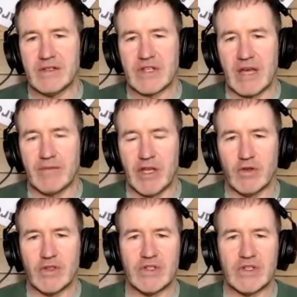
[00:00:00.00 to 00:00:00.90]

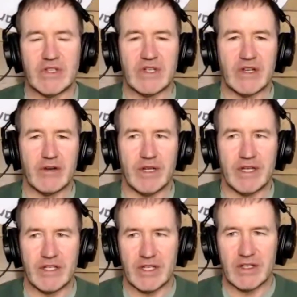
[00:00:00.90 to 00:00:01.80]
Scabiosis is another
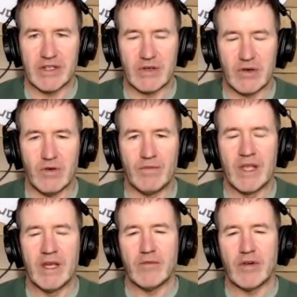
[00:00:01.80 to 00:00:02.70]
one that you can sow.
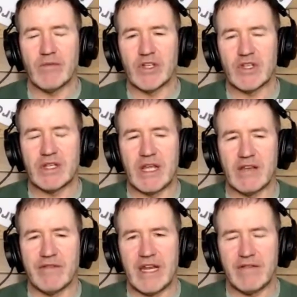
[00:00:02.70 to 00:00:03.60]
Pretty much
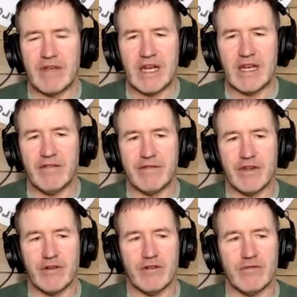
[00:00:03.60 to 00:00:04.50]
think of any of
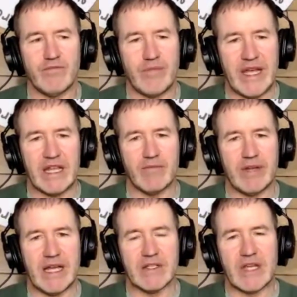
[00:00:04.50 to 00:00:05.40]
your bedding
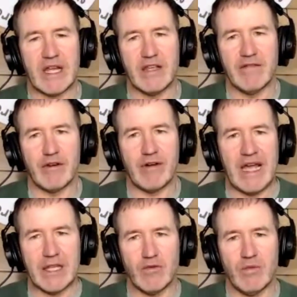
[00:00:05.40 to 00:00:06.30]
plants, any of
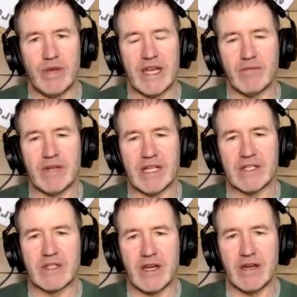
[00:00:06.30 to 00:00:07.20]
your annual bedding
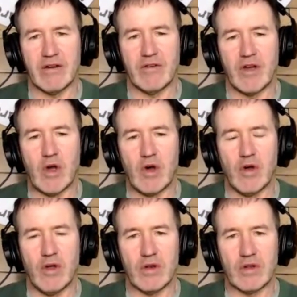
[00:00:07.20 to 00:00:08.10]
plants. They're
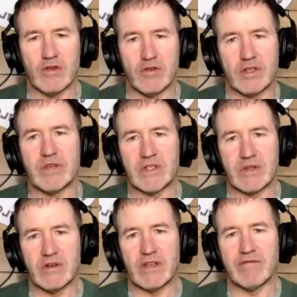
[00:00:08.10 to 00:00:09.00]
all good to be
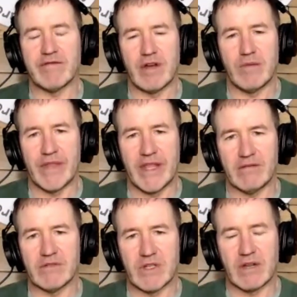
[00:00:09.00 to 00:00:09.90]
sowing from
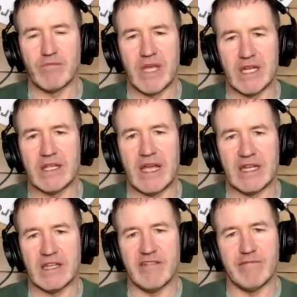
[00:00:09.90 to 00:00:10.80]
the sort of mid to
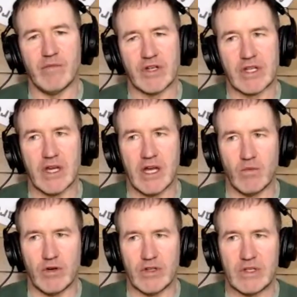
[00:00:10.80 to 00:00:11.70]
end of month
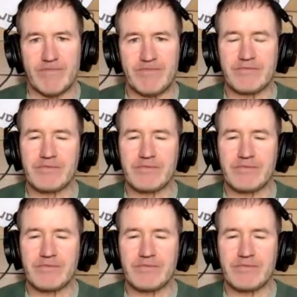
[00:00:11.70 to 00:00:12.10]
onwards.